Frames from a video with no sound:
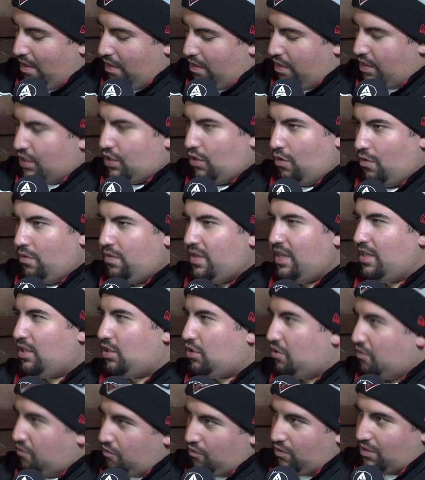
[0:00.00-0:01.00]
There's only
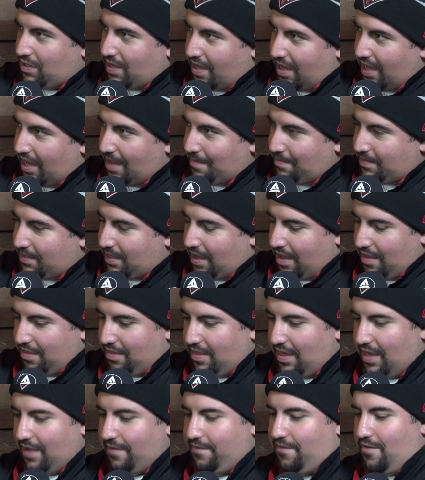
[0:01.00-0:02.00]
two teams I
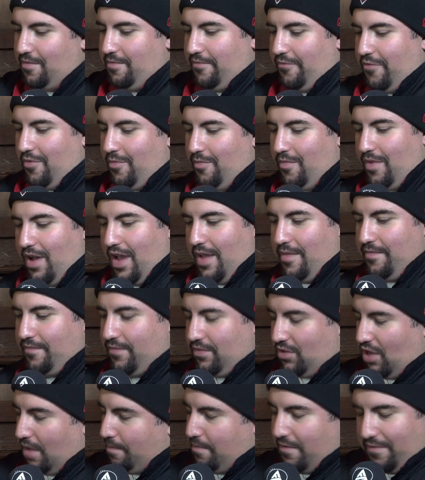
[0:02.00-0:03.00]
think from from my
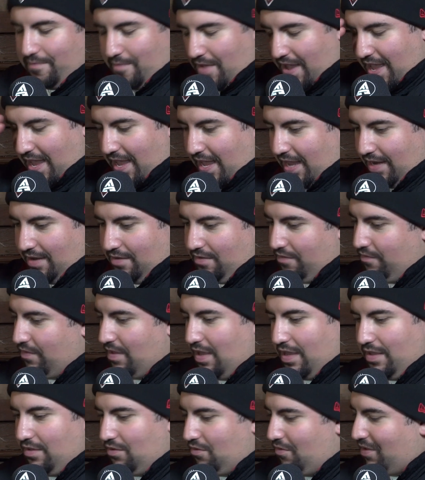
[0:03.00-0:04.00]
top of my head,
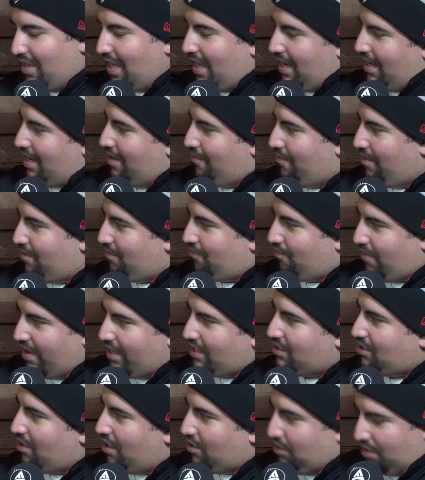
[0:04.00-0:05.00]
not doing any real
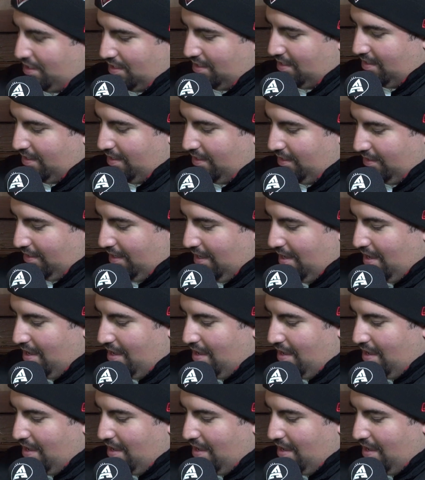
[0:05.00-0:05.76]
research into this,